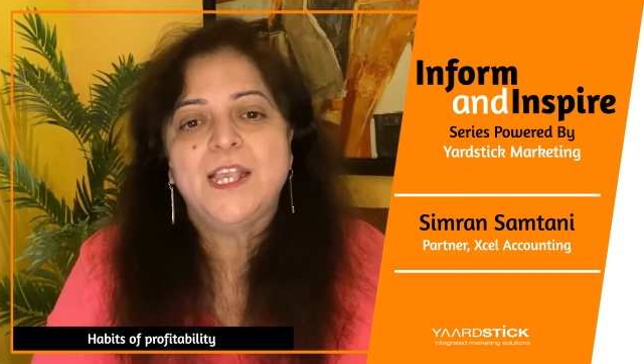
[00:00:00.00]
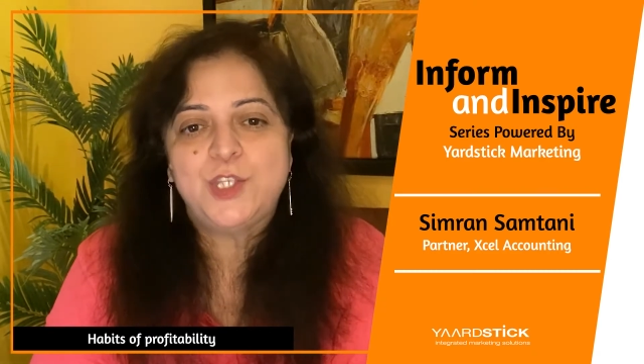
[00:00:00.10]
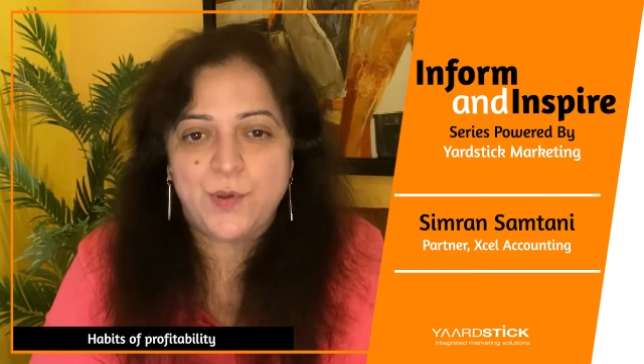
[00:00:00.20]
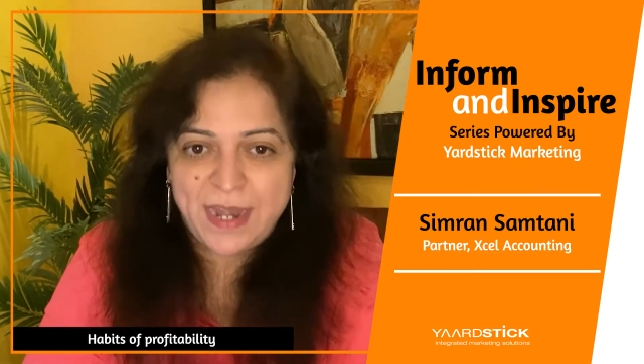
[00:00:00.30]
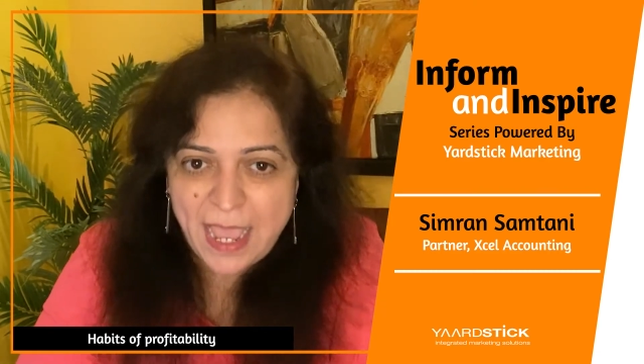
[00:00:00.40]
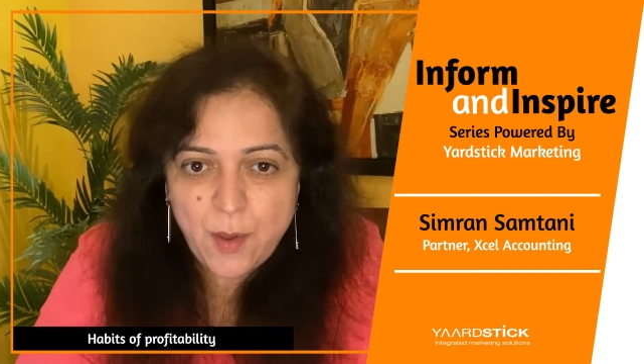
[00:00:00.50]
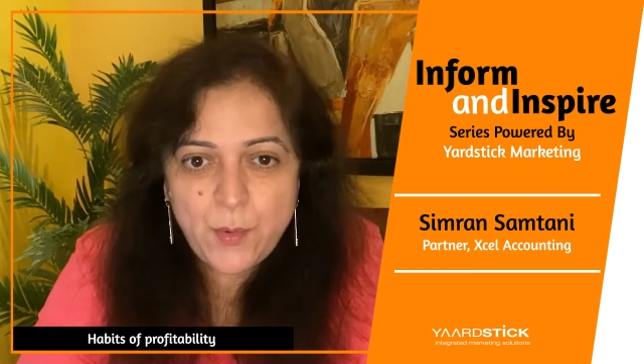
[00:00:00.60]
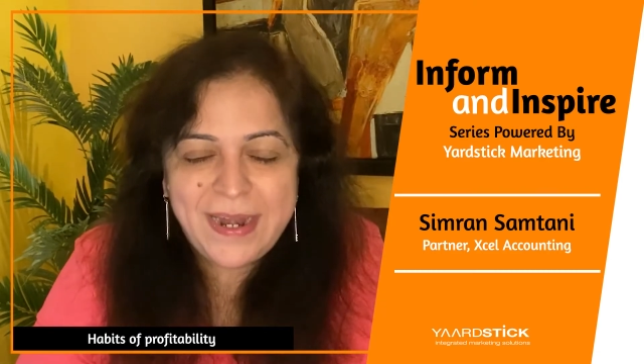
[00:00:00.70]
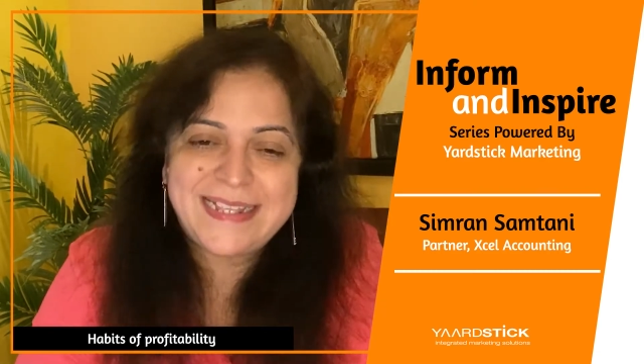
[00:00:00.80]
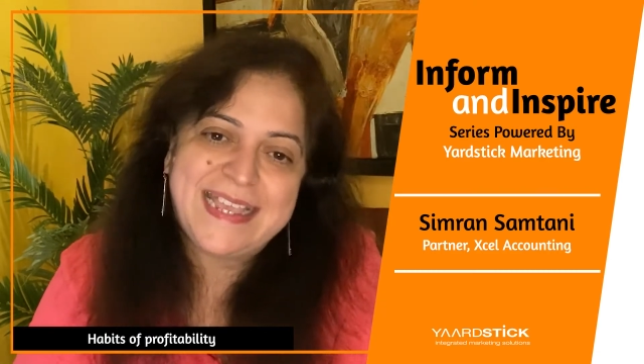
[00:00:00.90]
So
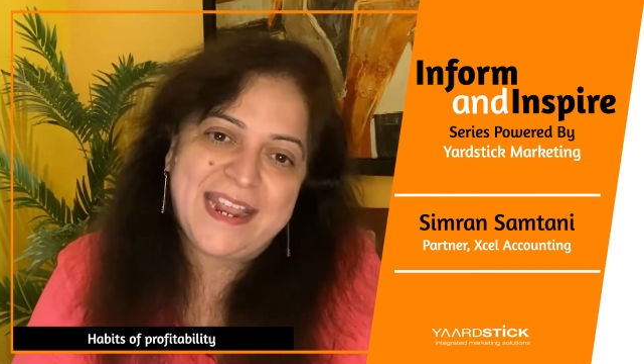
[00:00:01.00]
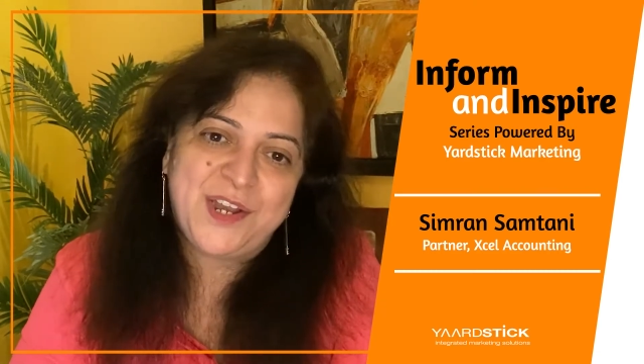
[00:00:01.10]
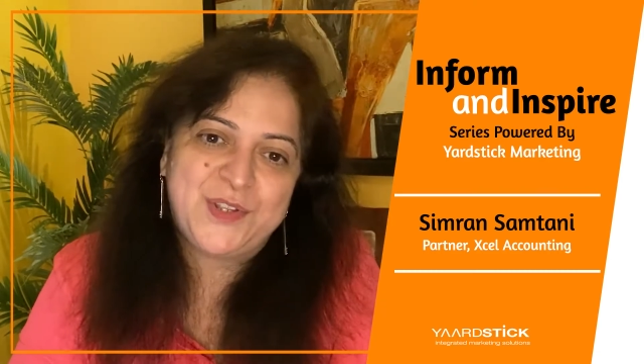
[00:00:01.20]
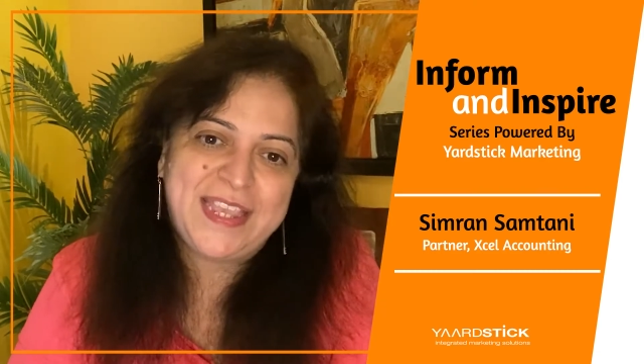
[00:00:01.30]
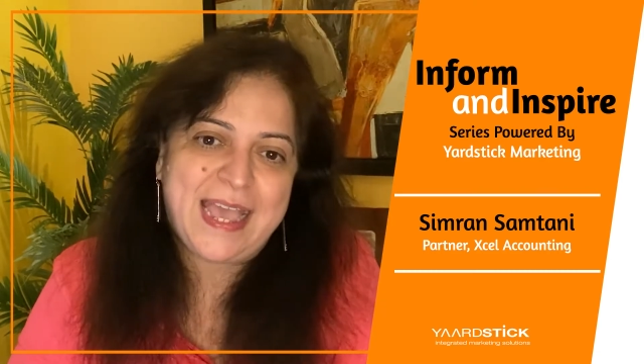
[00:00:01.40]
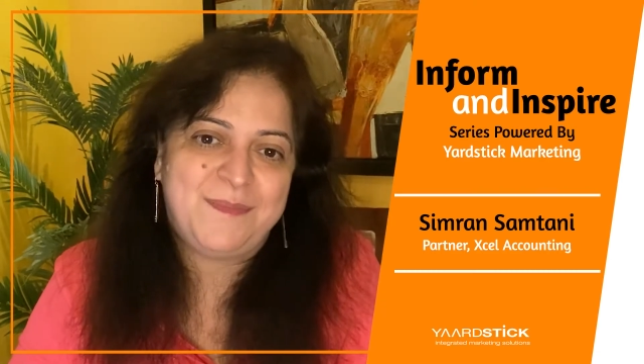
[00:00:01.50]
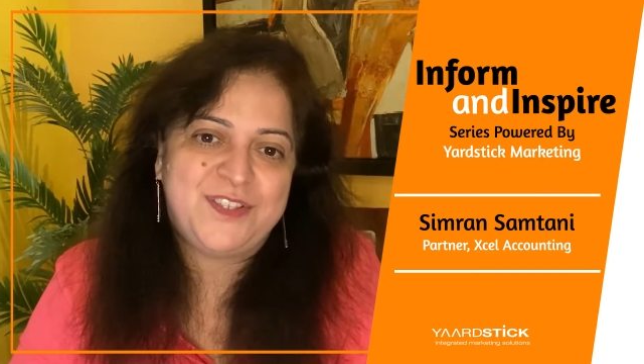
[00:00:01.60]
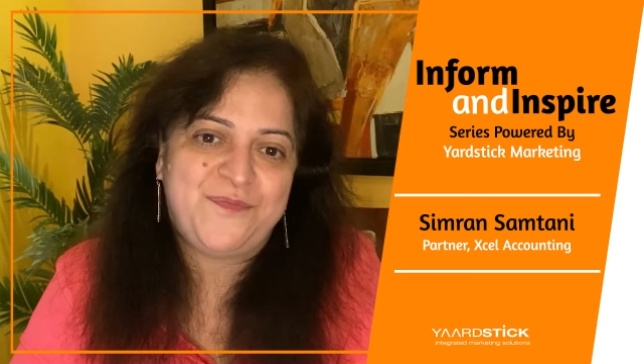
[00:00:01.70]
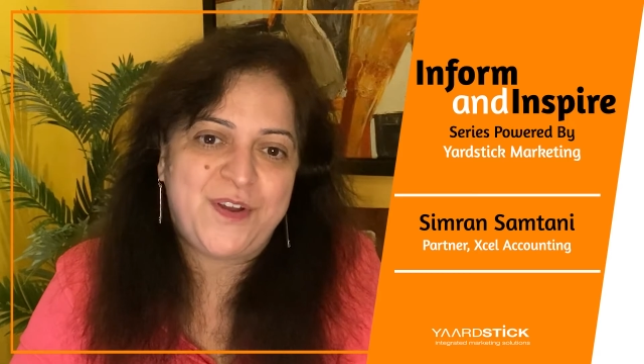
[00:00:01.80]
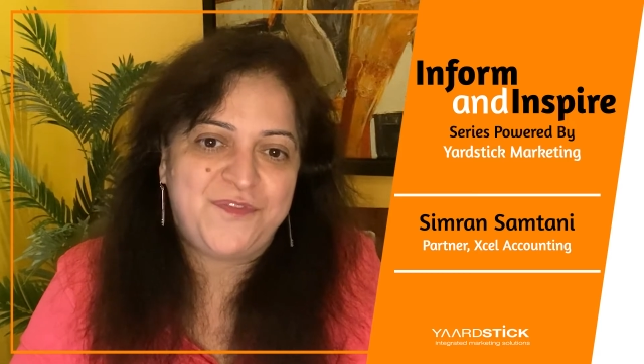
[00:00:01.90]
now let's get into the
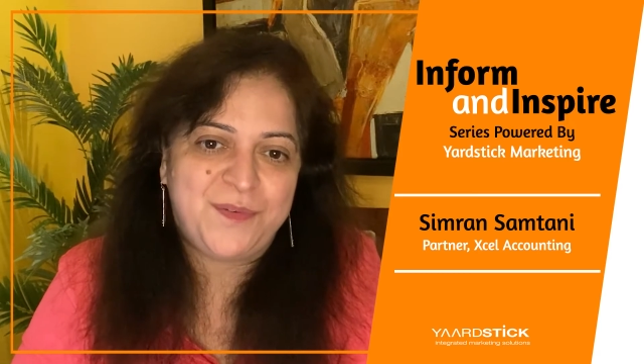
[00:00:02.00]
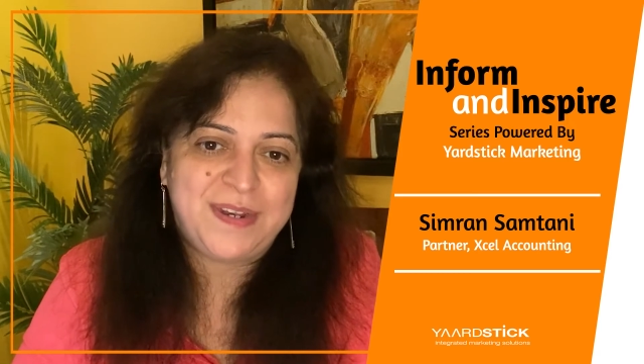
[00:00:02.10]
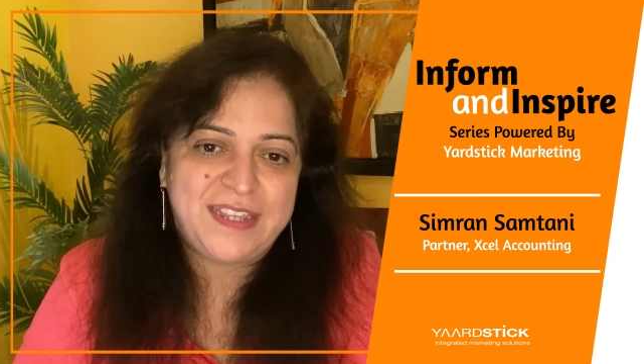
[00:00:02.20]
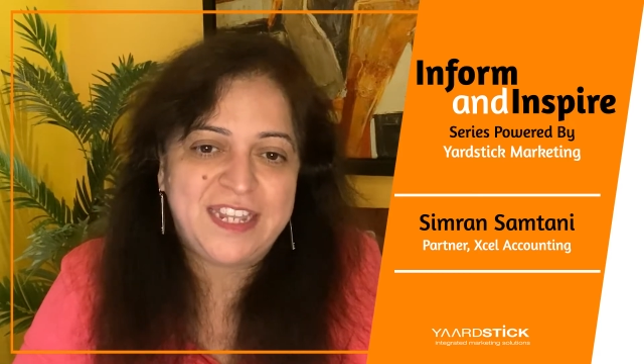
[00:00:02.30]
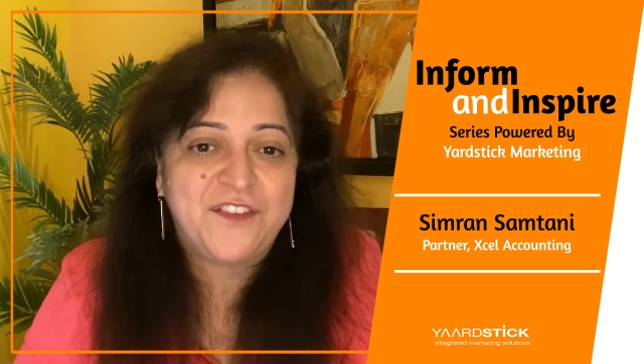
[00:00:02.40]
habits of profitability.